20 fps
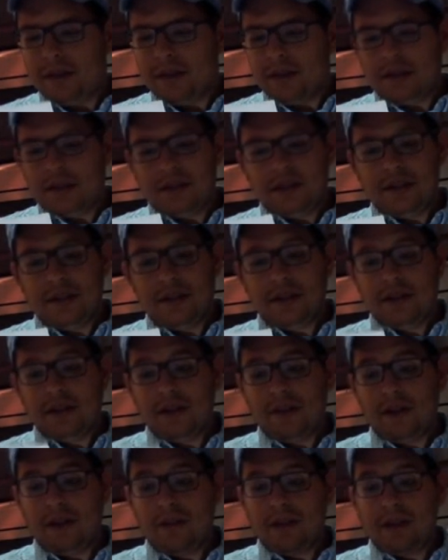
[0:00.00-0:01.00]
Let's see,
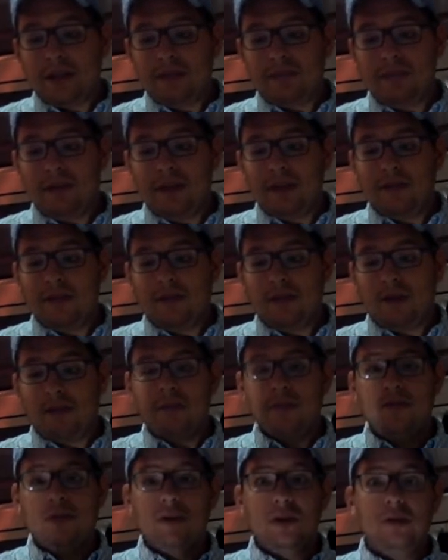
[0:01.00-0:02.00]
delivery must be in the form
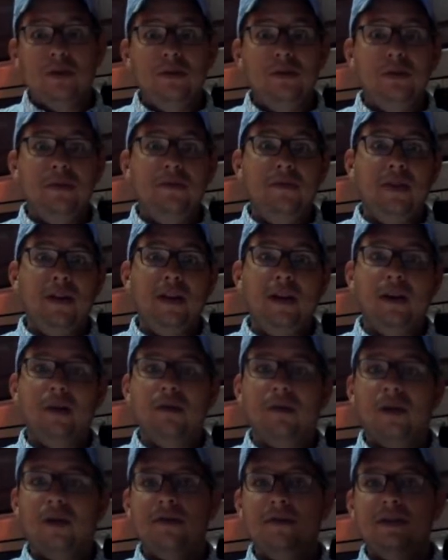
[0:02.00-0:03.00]
of a YouTube
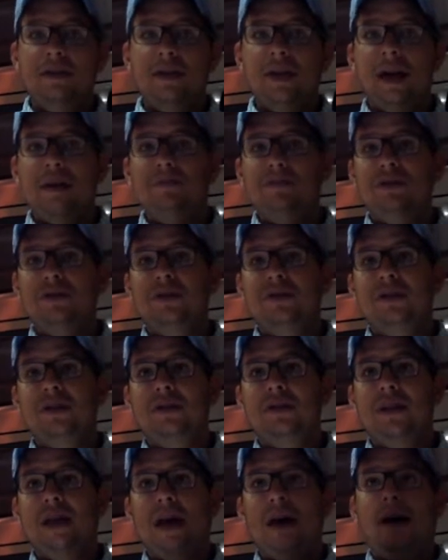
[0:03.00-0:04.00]
video. I've established
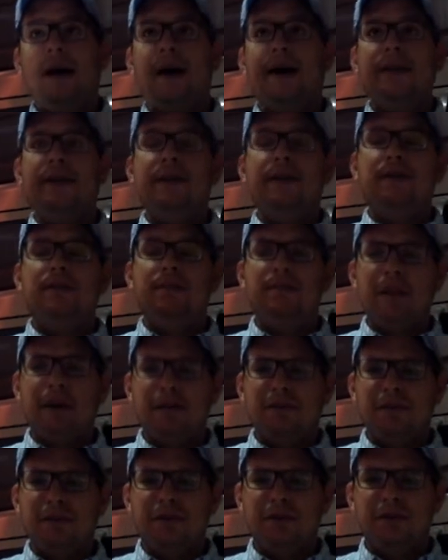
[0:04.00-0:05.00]
this. I need to be
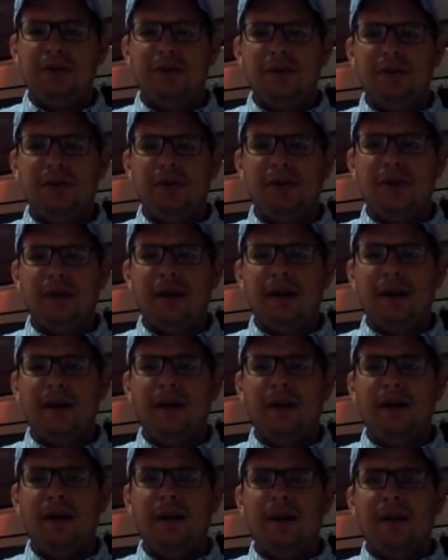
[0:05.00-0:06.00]
able to
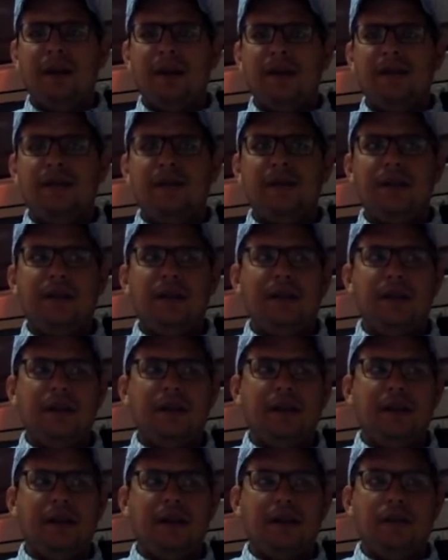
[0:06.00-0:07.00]

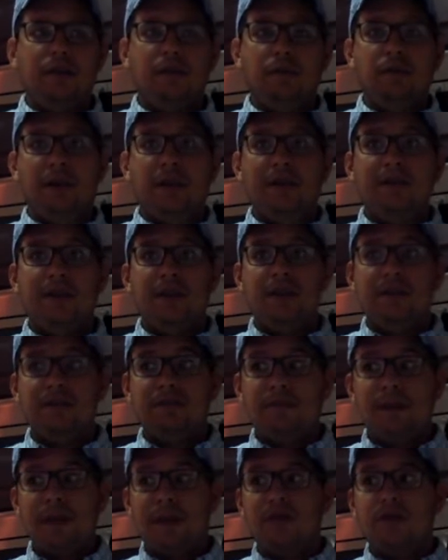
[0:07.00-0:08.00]
see you give this
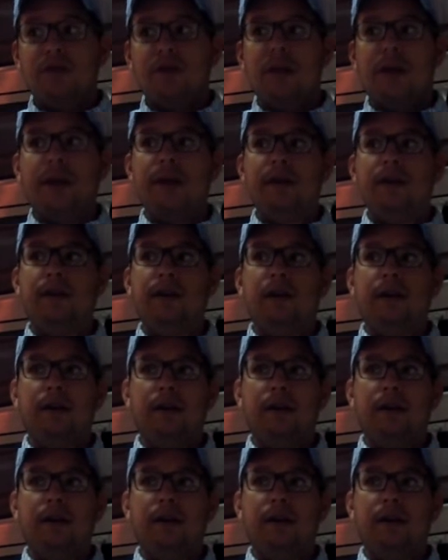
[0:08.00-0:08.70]
speech so I can